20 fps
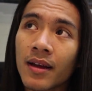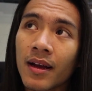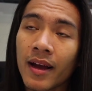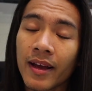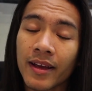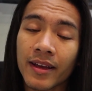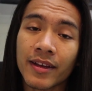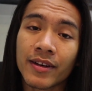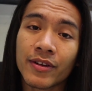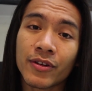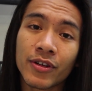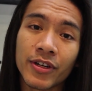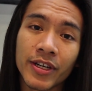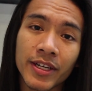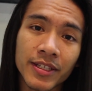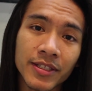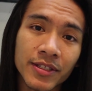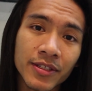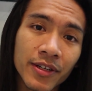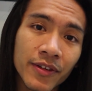I can
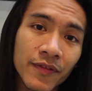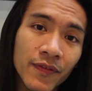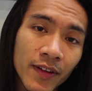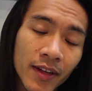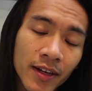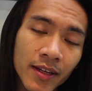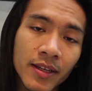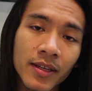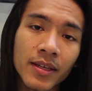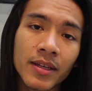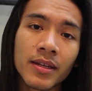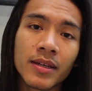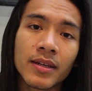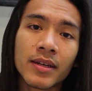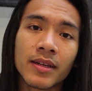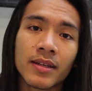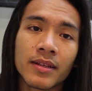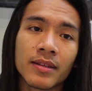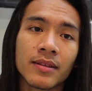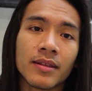already start vlogging
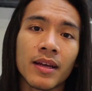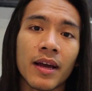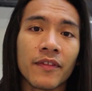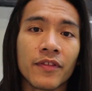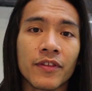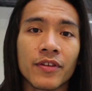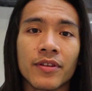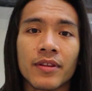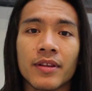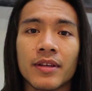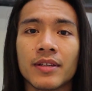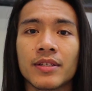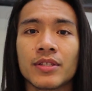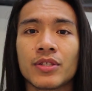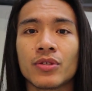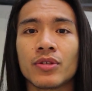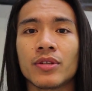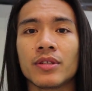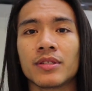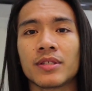here, and after this,
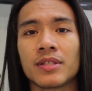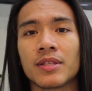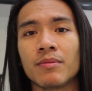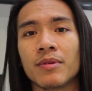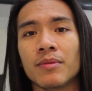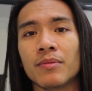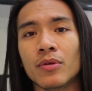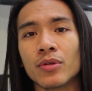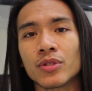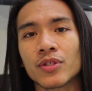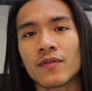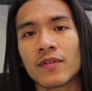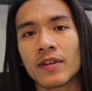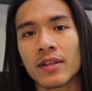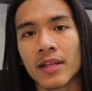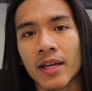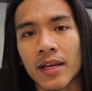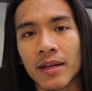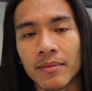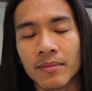you're gonna see me most of the
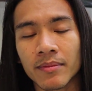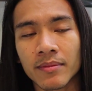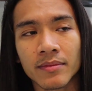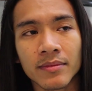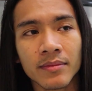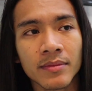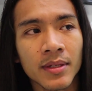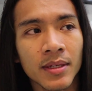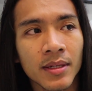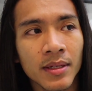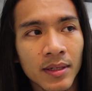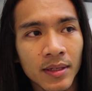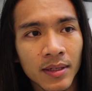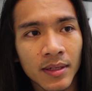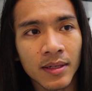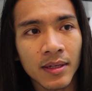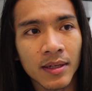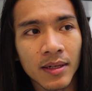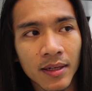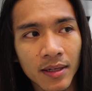time
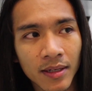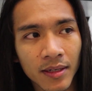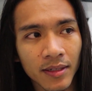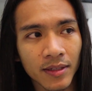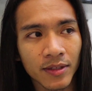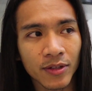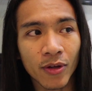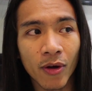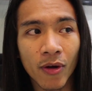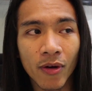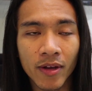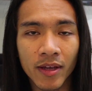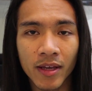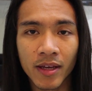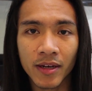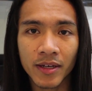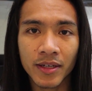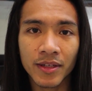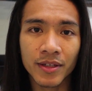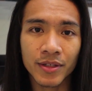talk here in